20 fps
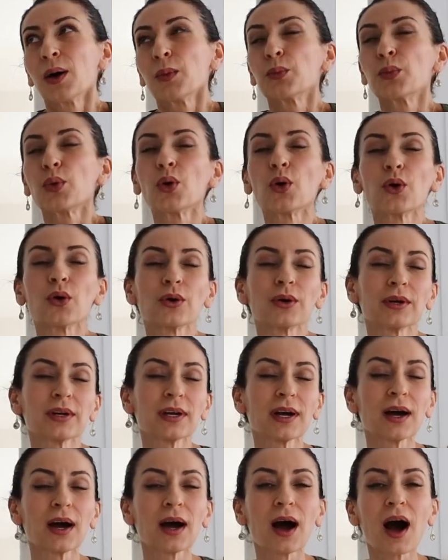pour
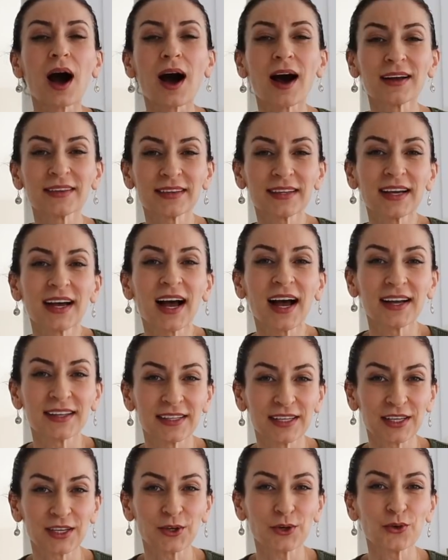hot
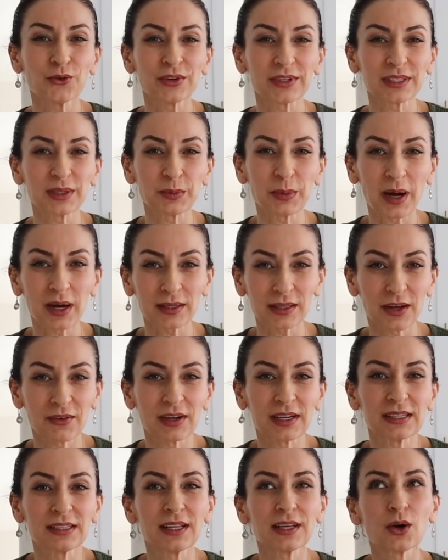honey over the
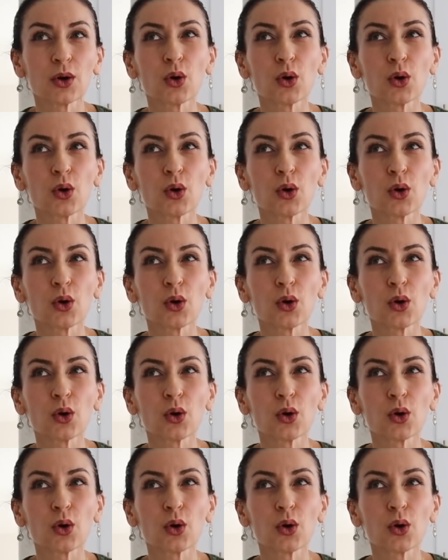baklava,